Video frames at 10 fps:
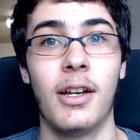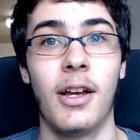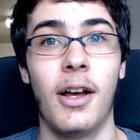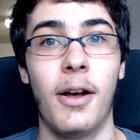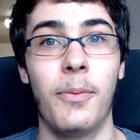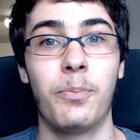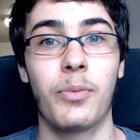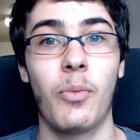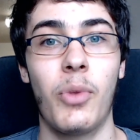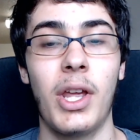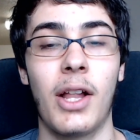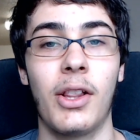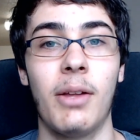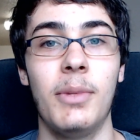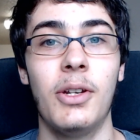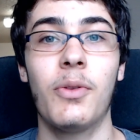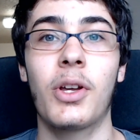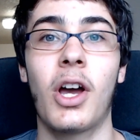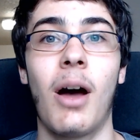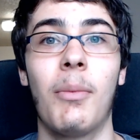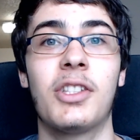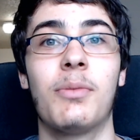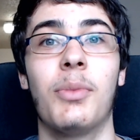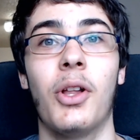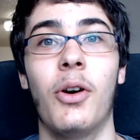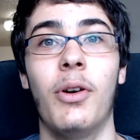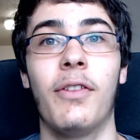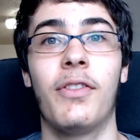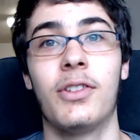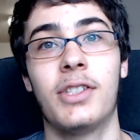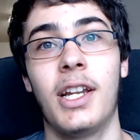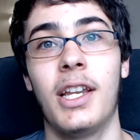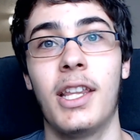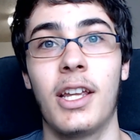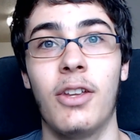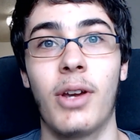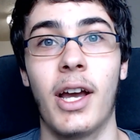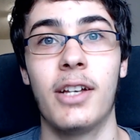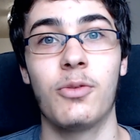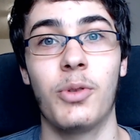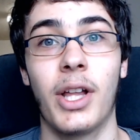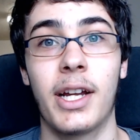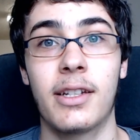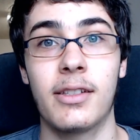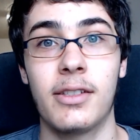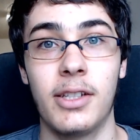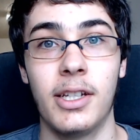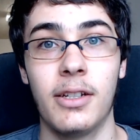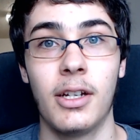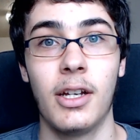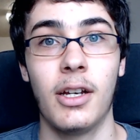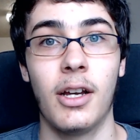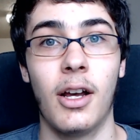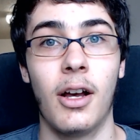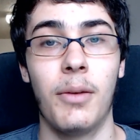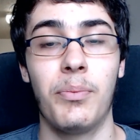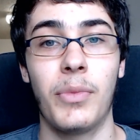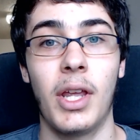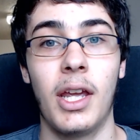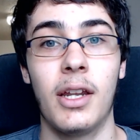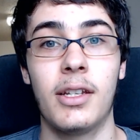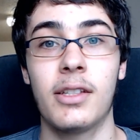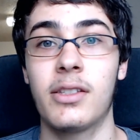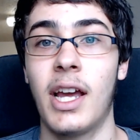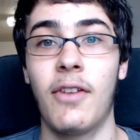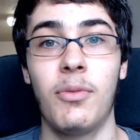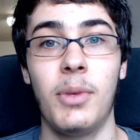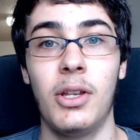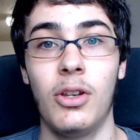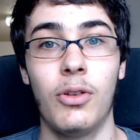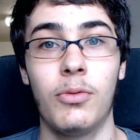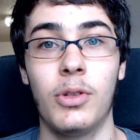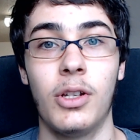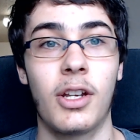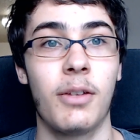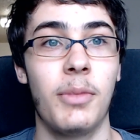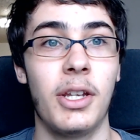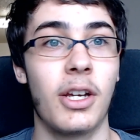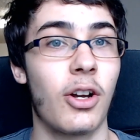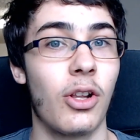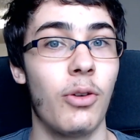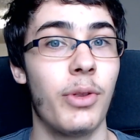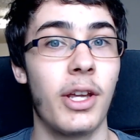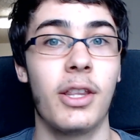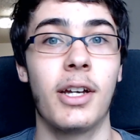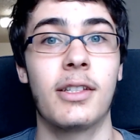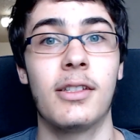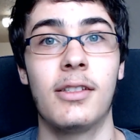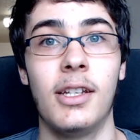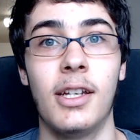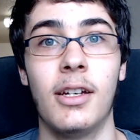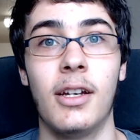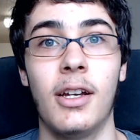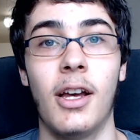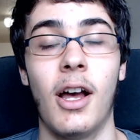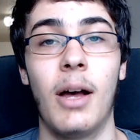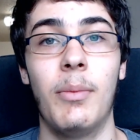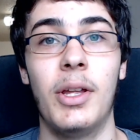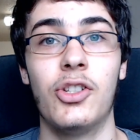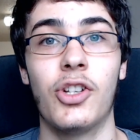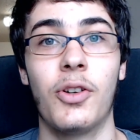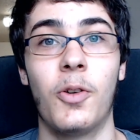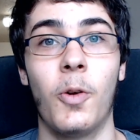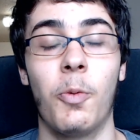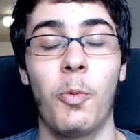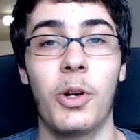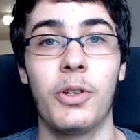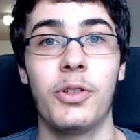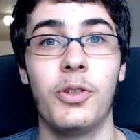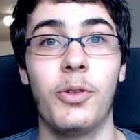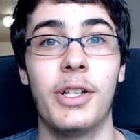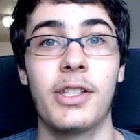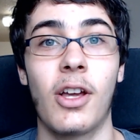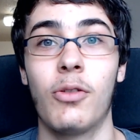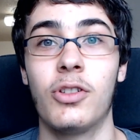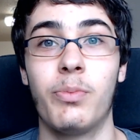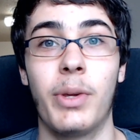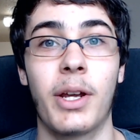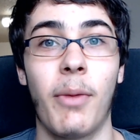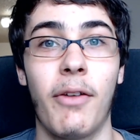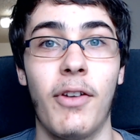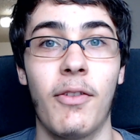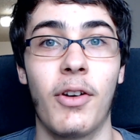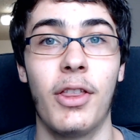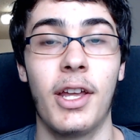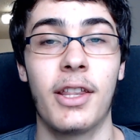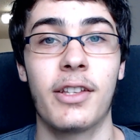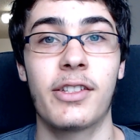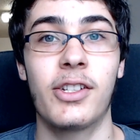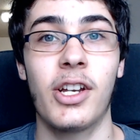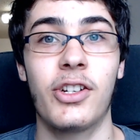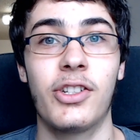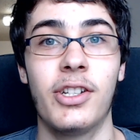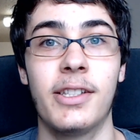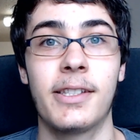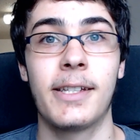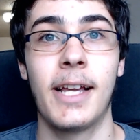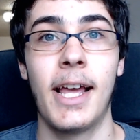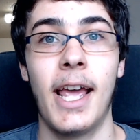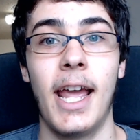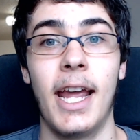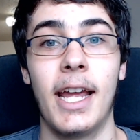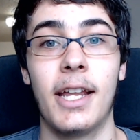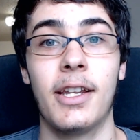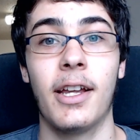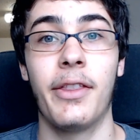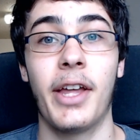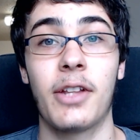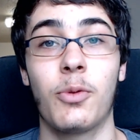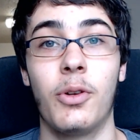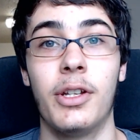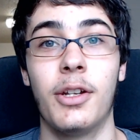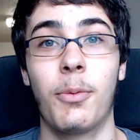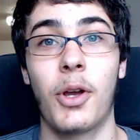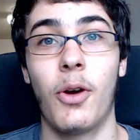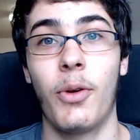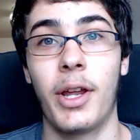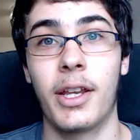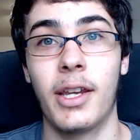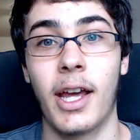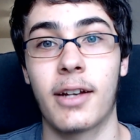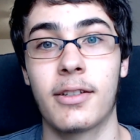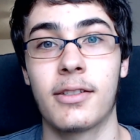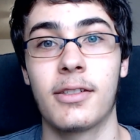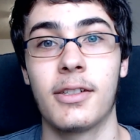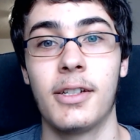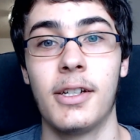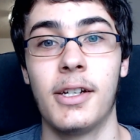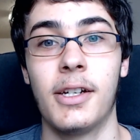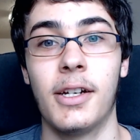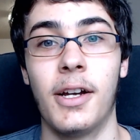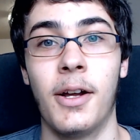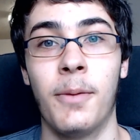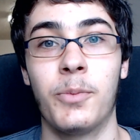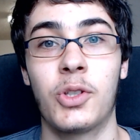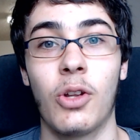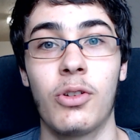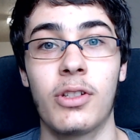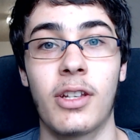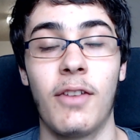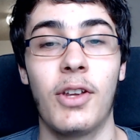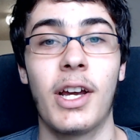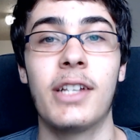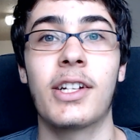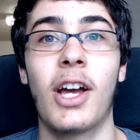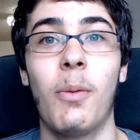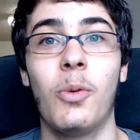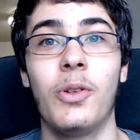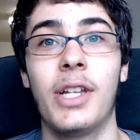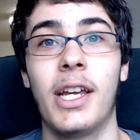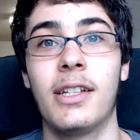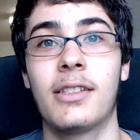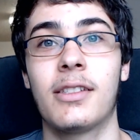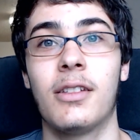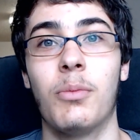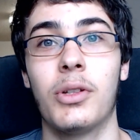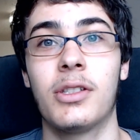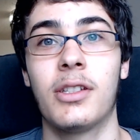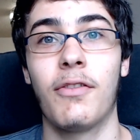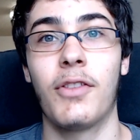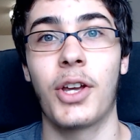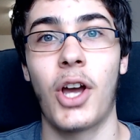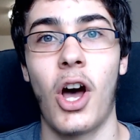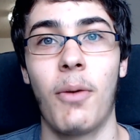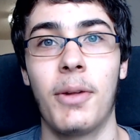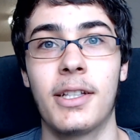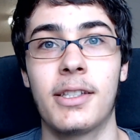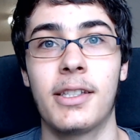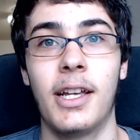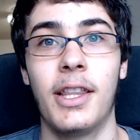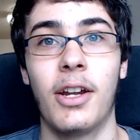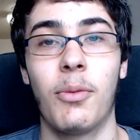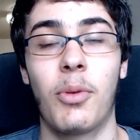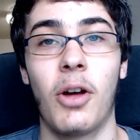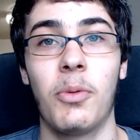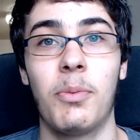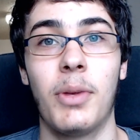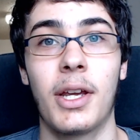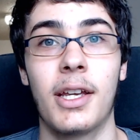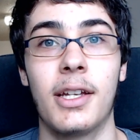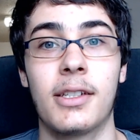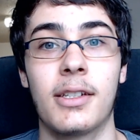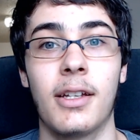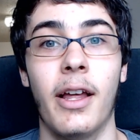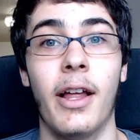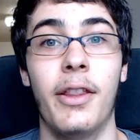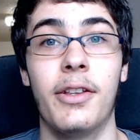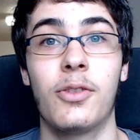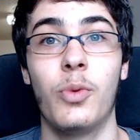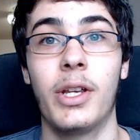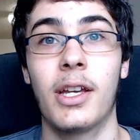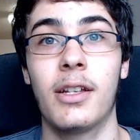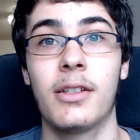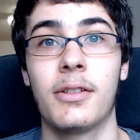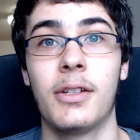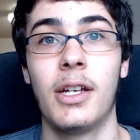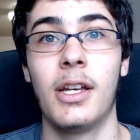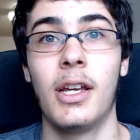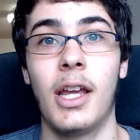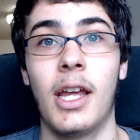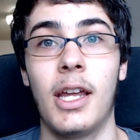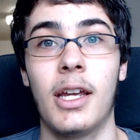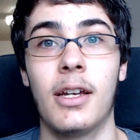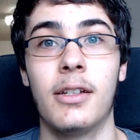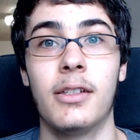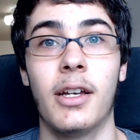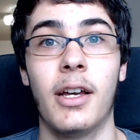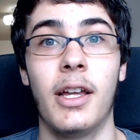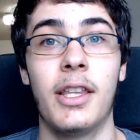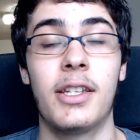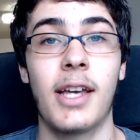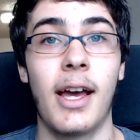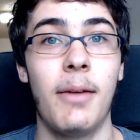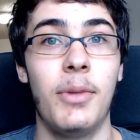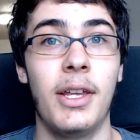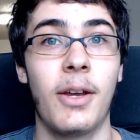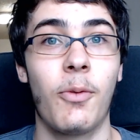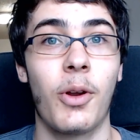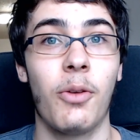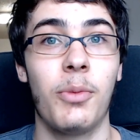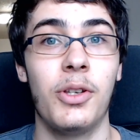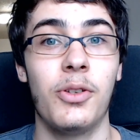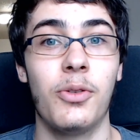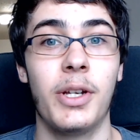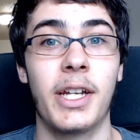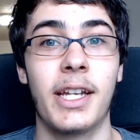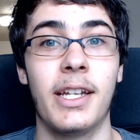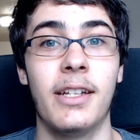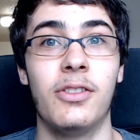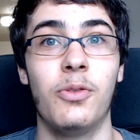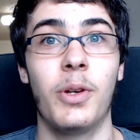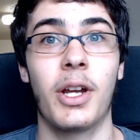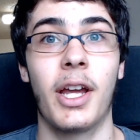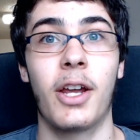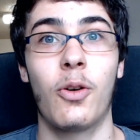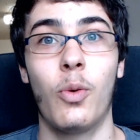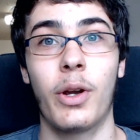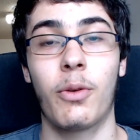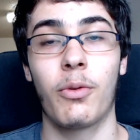Um, but yeah, let me know in the comments below if there's anything you guys would like to see. Um, and it doesn't have to be new. It can be a clone that you'd like to see um, in general. And what I'll do is I'll just pick my favorite thing in the suggestions and uh, that's what I'll end up coding next. Um, so I'll just give you guys a couple of days to put stuff in the comments and then I'll probably pick it uh, this weekend. And uh, in the time being, what I'll be doing is doing a quick